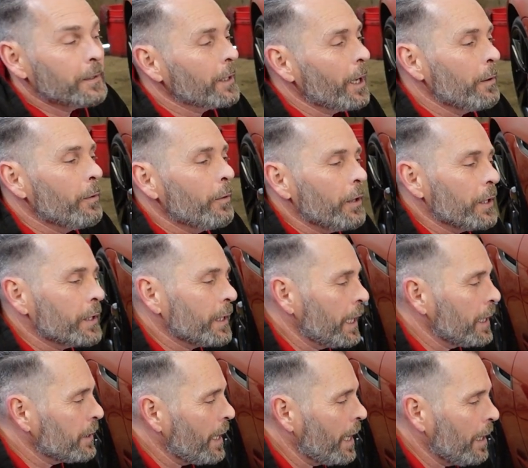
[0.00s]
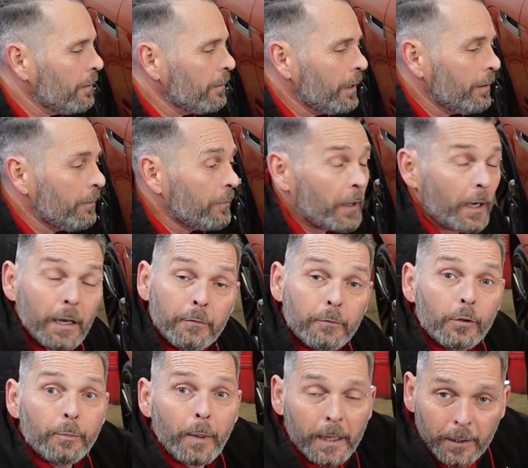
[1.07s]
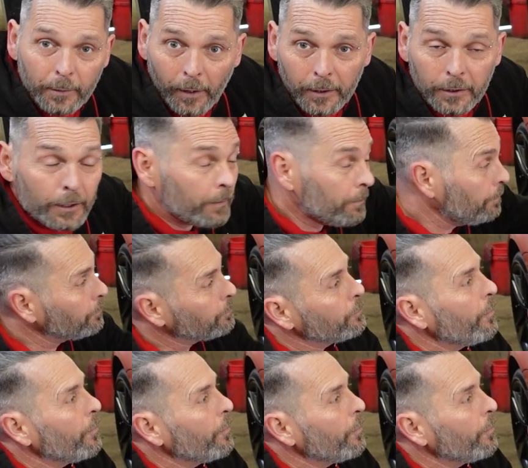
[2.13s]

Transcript: so we're at the stage now where we've done our full paint correction.